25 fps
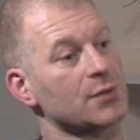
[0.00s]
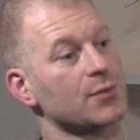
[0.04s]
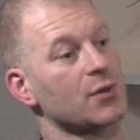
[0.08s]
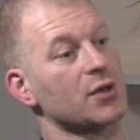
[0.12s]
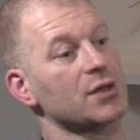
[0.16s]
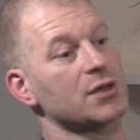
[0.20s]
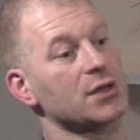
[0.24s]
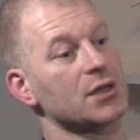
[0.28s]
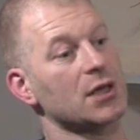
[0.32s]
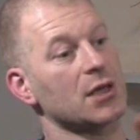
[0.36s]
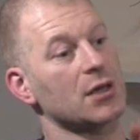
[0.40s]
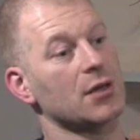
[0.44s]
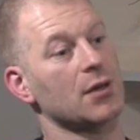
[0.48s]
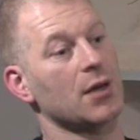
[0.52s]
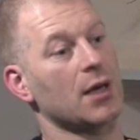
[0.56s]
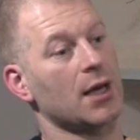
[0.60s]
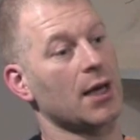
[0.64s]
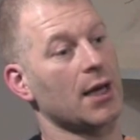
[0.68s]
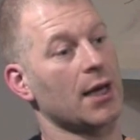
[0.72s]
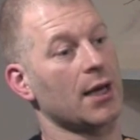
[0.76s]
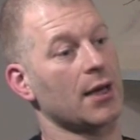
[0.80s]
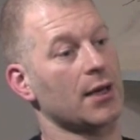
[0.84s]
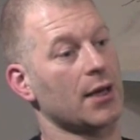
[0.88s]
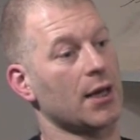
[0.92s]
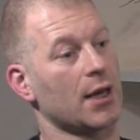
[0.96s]
the body
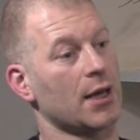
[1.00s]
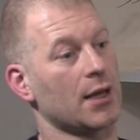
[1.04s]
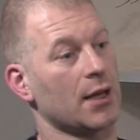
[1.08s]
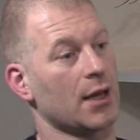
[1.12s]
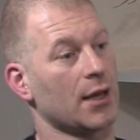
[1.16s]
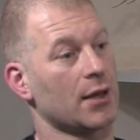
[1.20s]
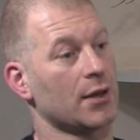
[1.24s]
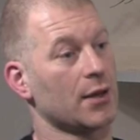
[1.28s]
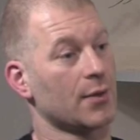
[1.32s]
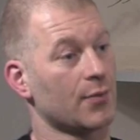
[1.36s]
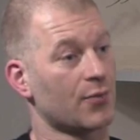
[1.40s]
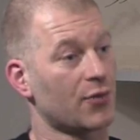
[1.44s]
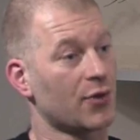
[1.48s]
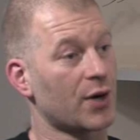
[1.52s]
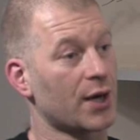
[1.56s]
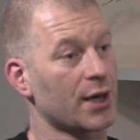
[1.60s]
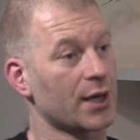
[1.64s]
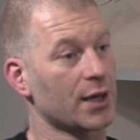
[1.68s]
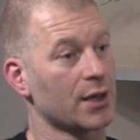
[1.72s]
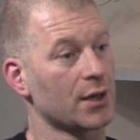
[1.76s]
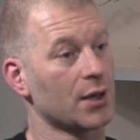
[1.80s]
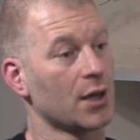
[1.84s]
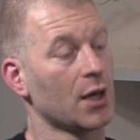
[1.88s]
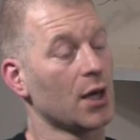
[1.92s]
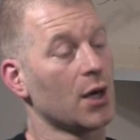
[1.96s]
and, and the
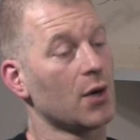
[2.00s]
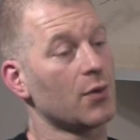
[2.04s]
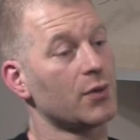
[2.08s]
brain,